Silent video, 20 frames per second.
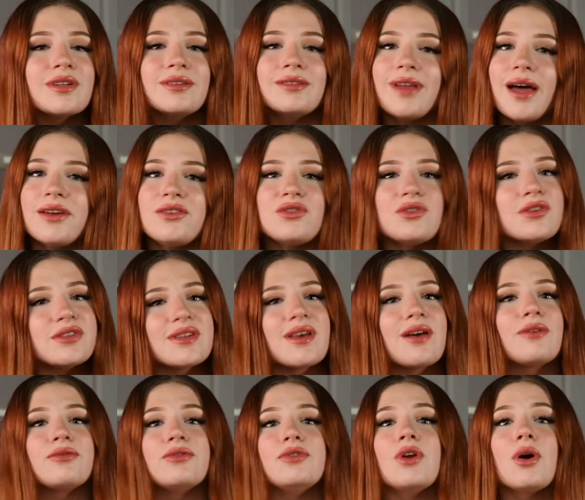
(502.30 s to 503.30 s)
let
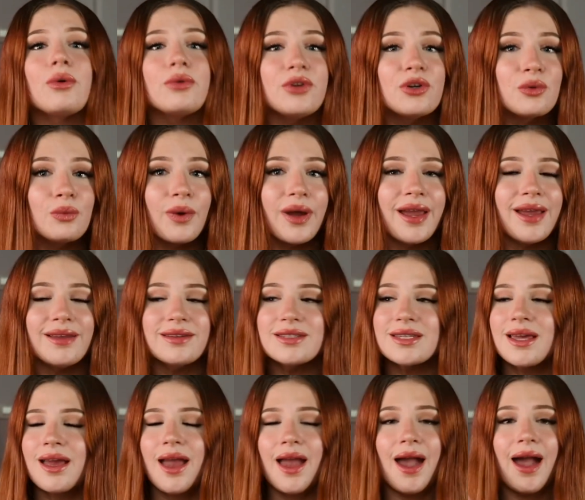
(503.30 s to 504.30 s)
yourself know your weight
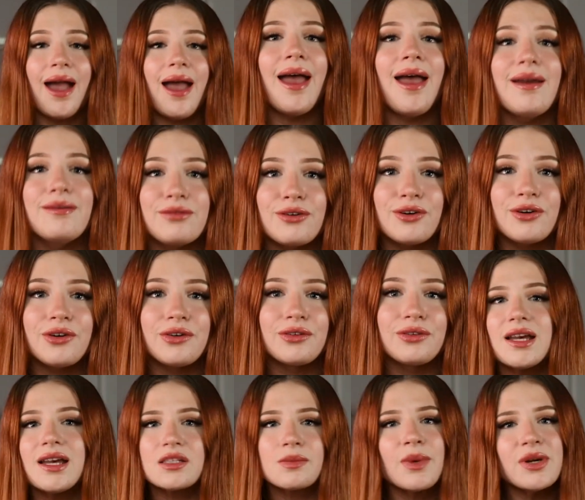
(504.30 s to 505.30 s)
ever
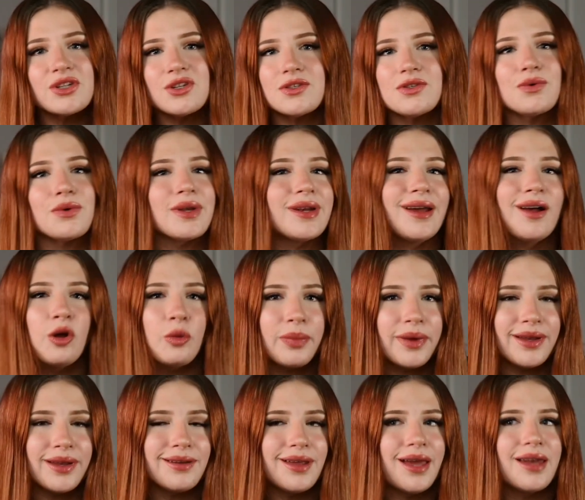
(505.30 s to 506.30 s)
as much as you can help
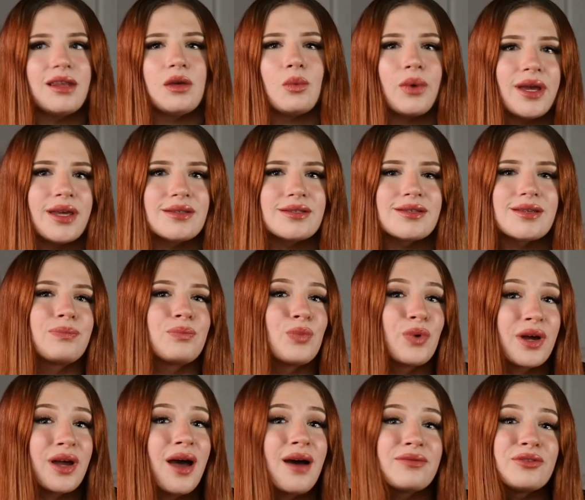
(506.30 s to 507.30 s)
it anyways.
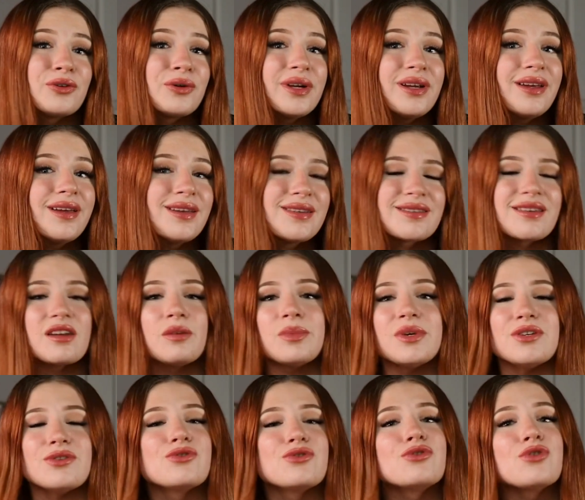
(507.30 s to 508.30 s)
Recovery is gonna be
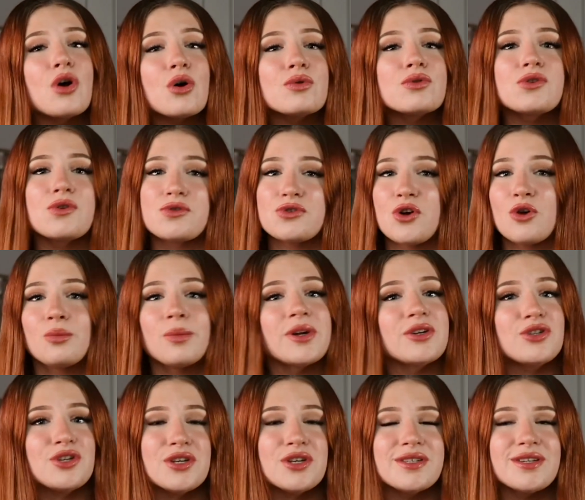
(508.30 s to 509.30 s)
so, so, so
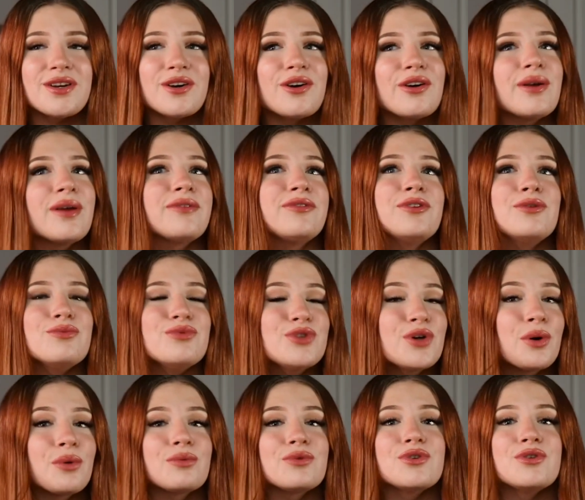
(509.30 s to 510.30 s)
much easier if you
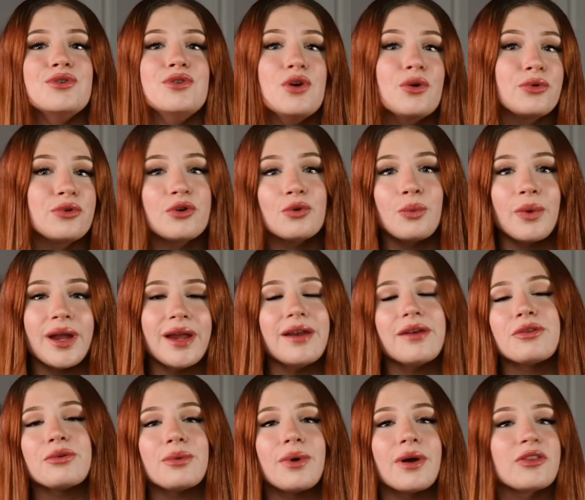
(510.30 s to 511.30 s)
don't know your weight
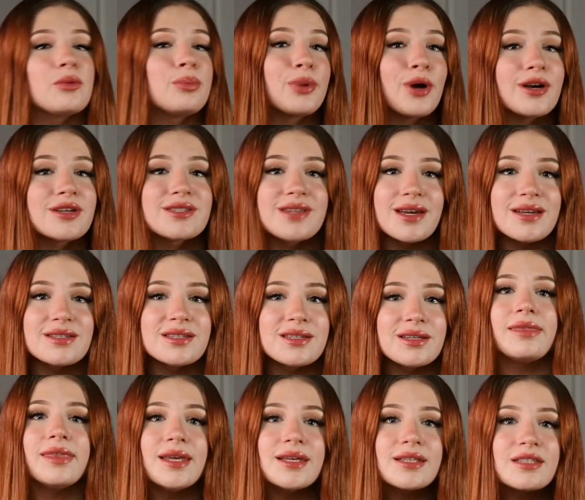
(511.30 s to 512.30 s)
throughout the process.
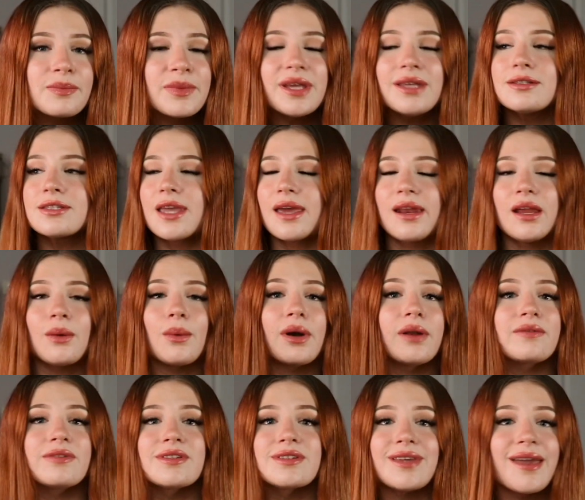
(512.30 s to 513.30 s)
This means getting rid
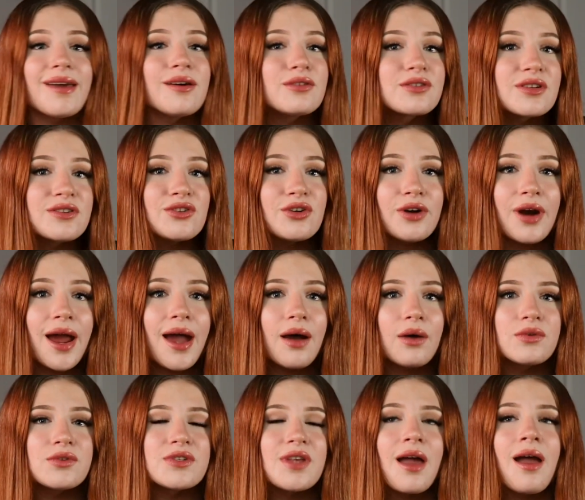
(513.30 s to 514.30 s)
of scales in your
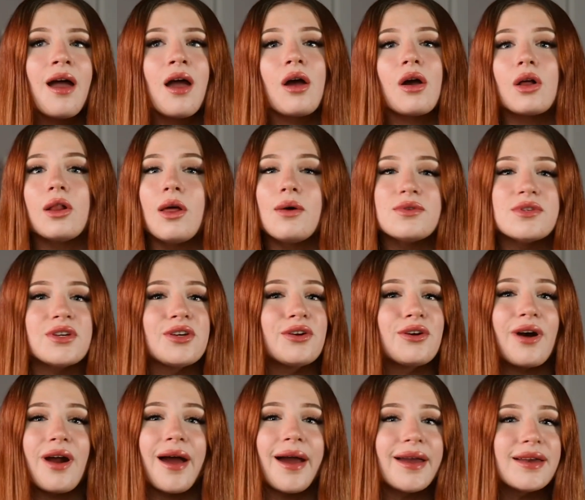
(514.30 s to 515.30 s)
house, closing your
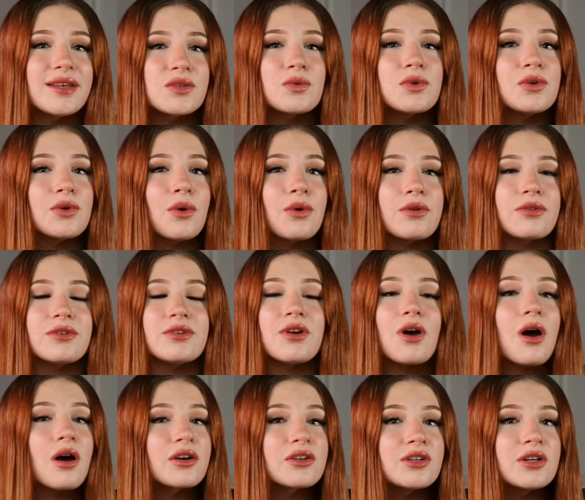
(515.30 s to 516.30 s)
eyes when you go to the
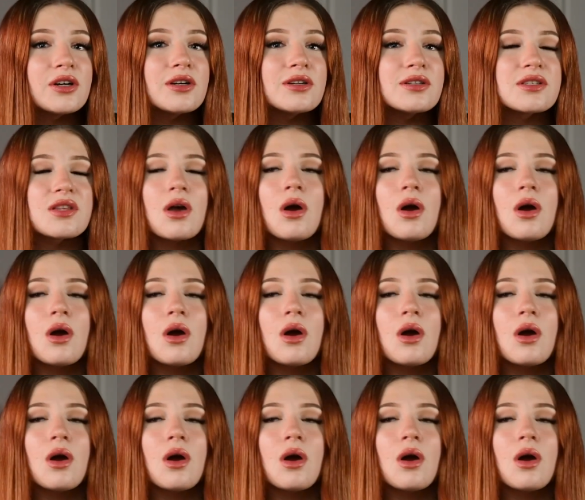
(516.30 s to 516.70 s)
doctors,